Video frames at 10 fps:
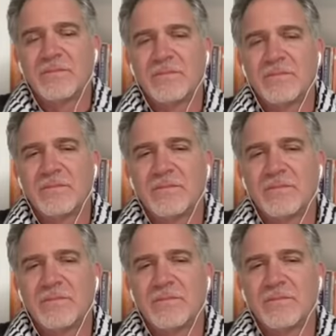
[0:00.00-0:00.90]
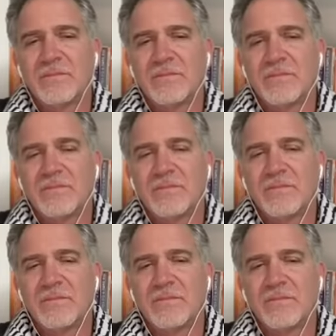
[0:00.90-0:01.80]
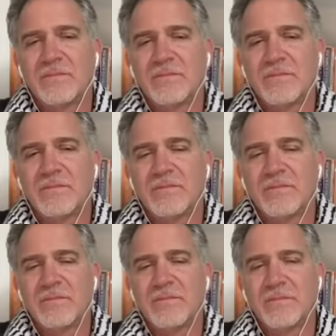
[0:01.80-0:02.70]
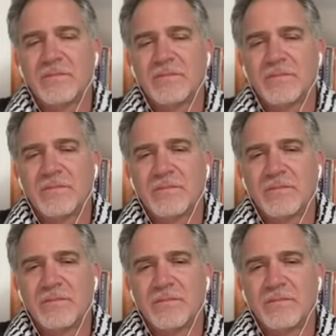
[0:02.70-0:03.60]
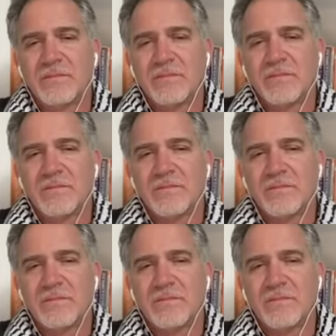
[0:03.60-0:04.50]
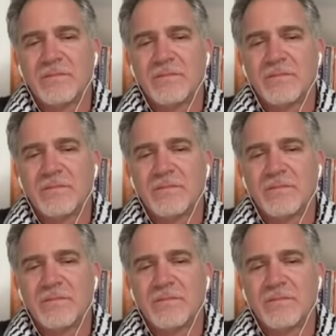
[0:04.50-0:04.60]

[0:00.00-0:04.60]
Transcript: [no speech]